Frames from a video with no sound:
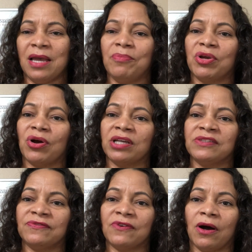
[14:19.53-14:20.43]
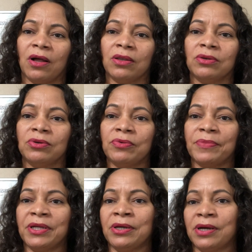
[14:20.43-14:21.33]
Because follow
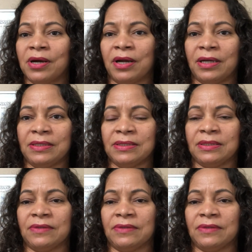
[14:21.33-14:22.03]
my heart,